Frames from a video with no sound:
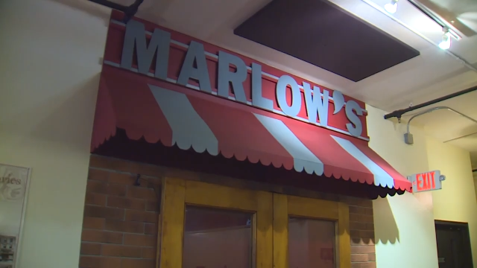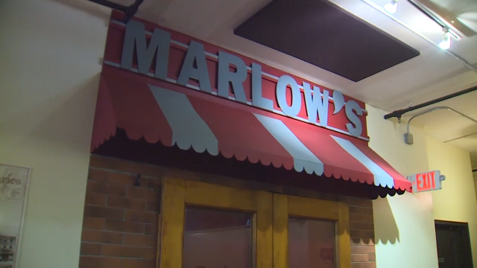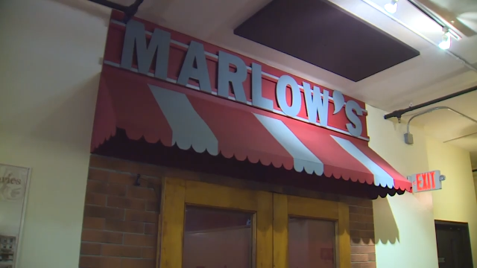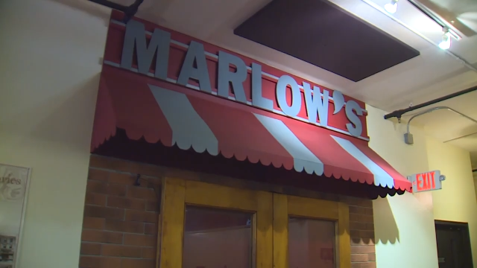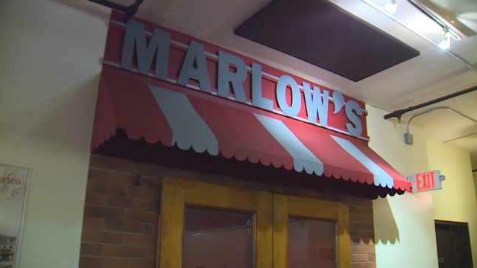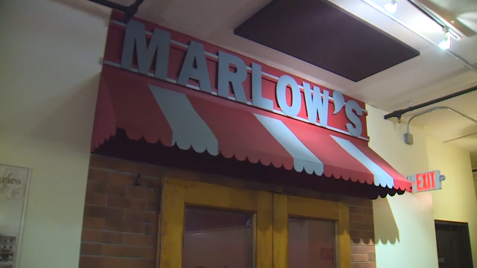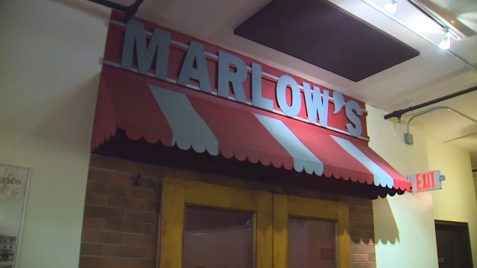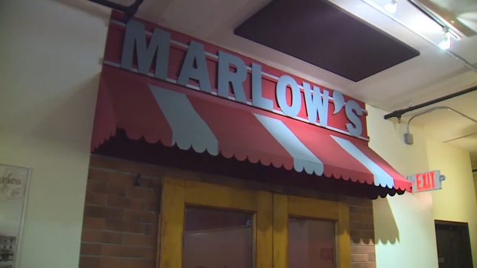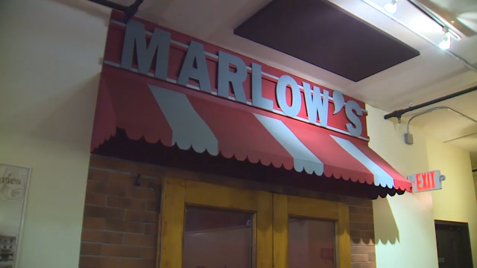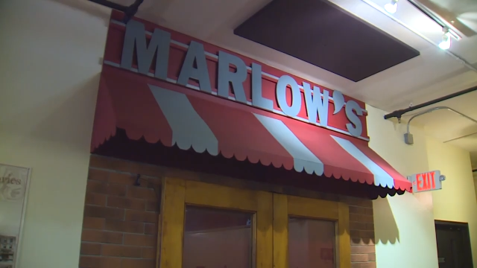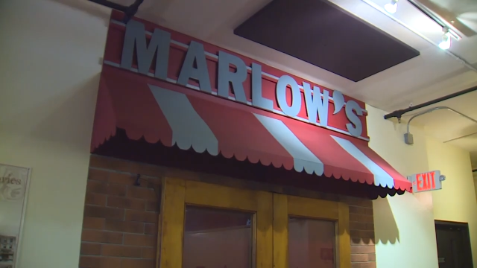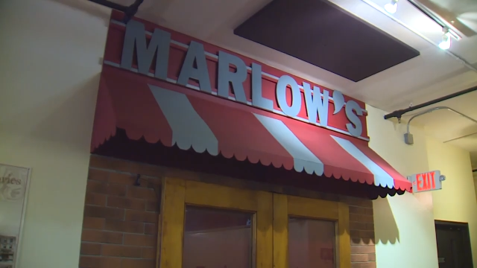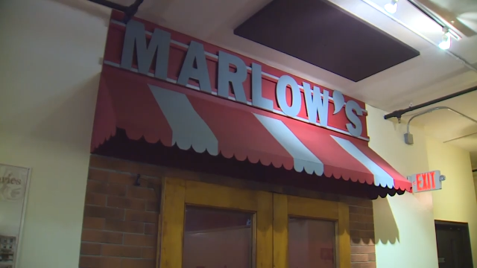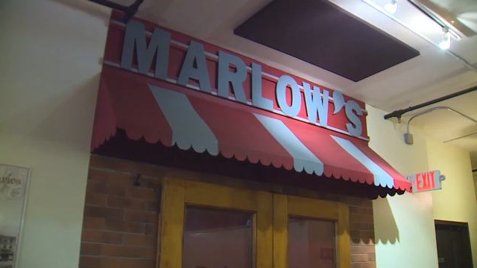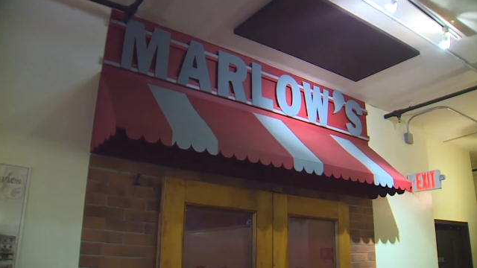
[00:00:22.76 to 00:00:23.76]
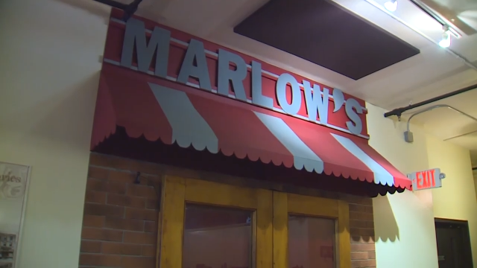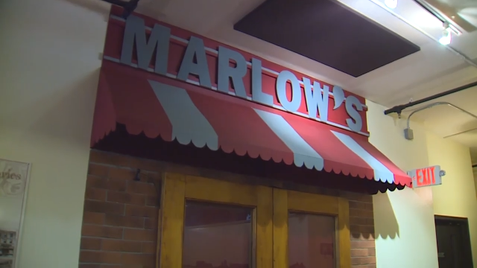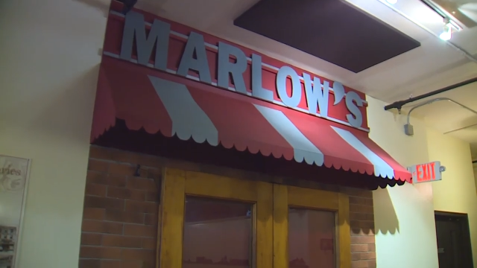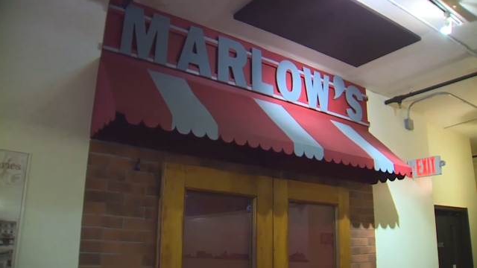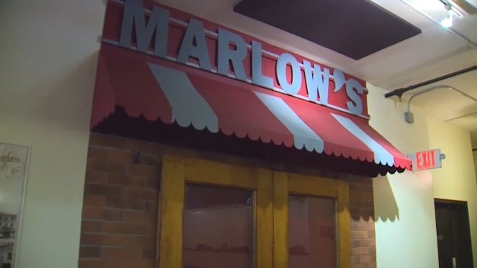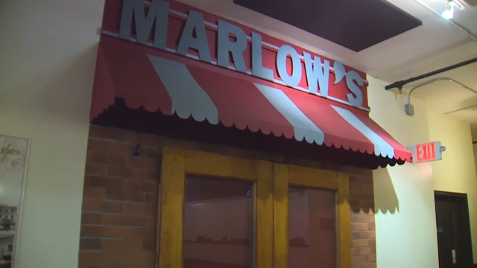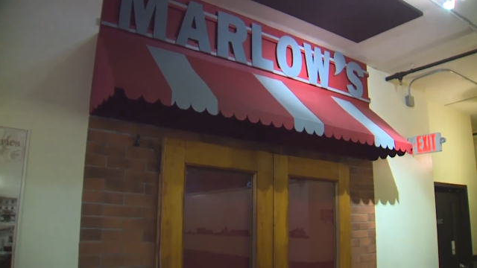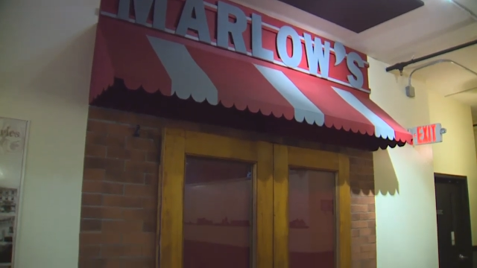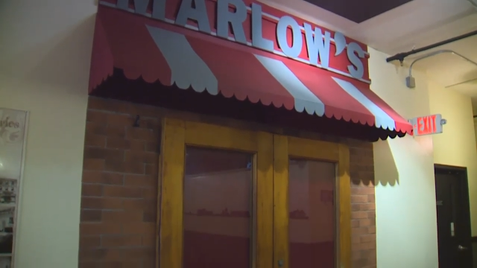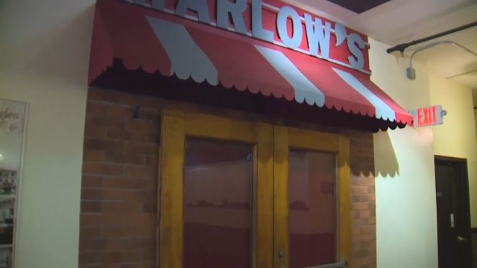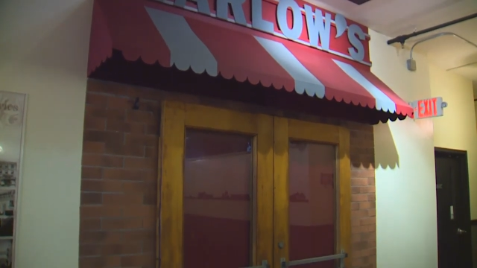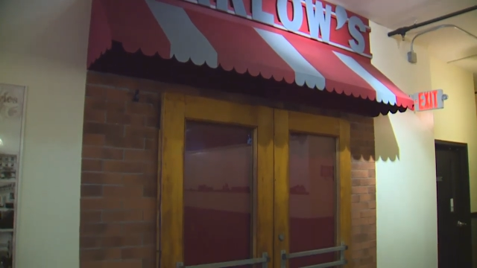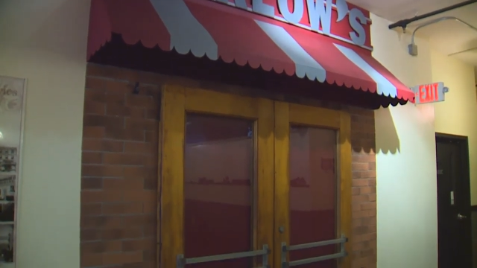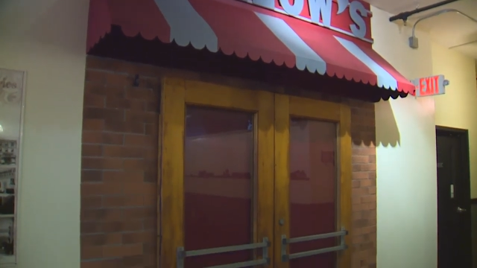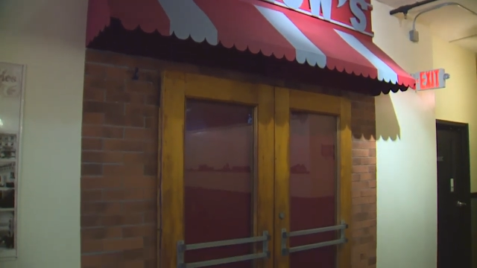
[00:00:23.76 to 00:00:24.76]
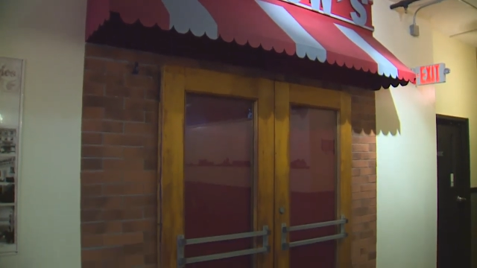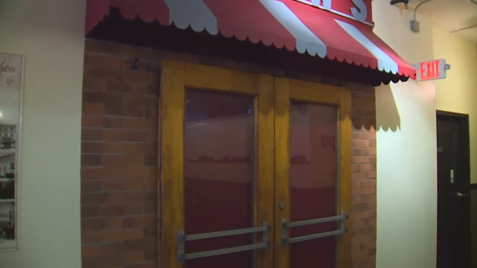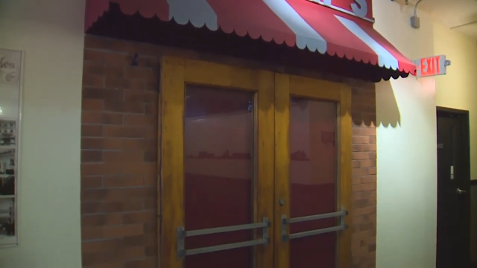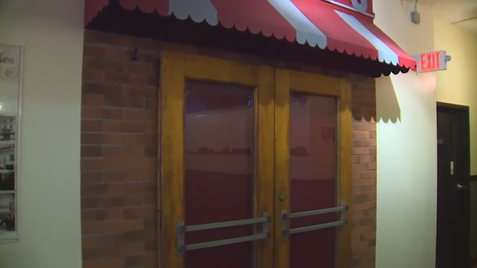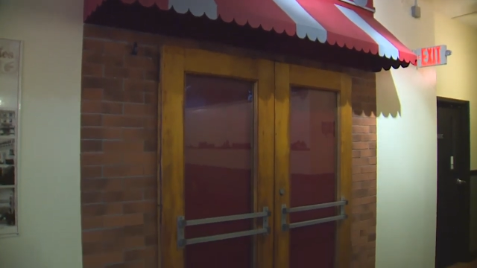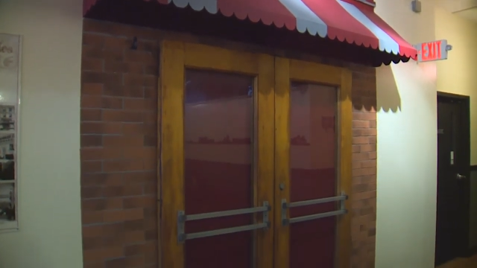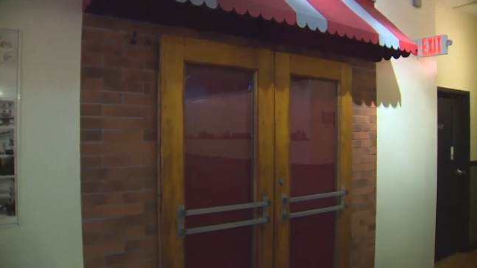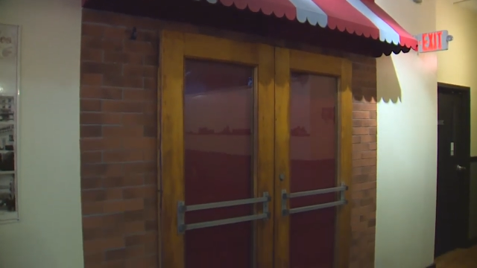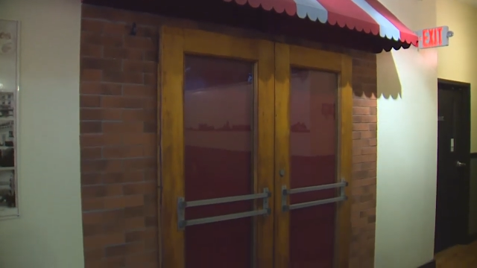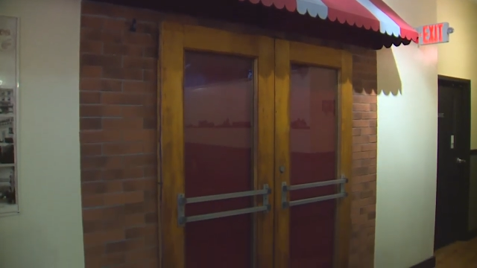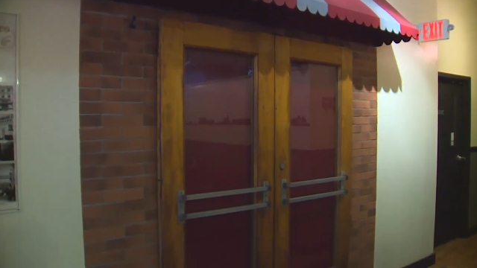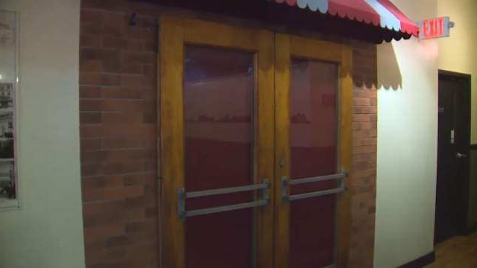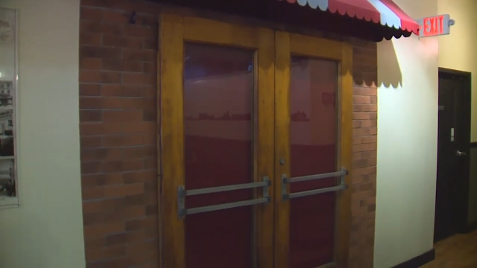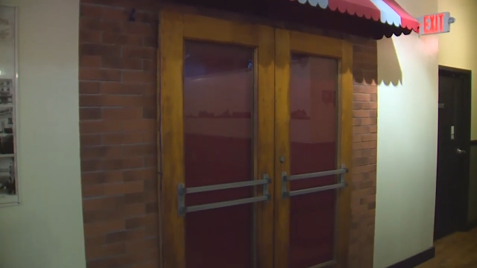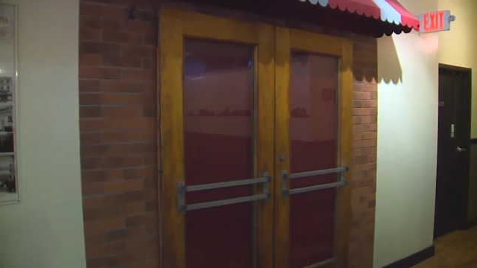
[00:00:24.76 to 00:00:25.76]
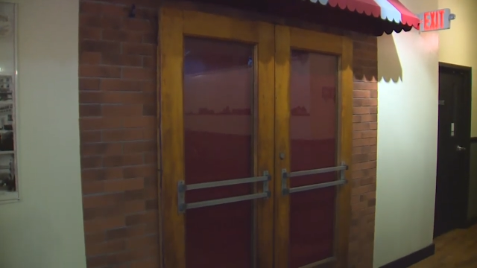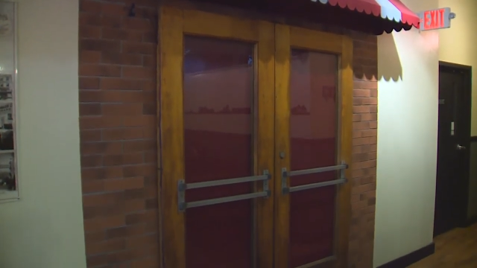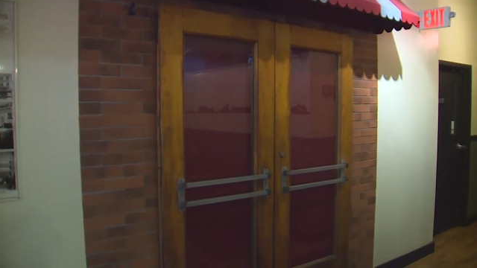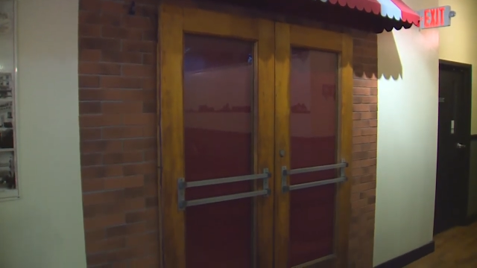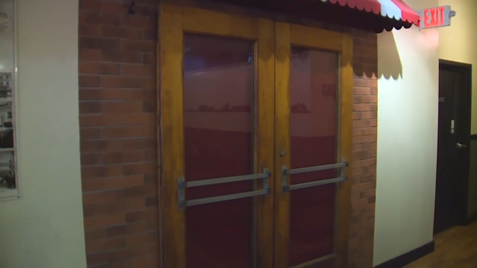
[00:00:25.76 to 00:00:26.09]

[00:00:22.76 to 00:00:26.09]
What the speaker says: Nobody's mouth can be seen.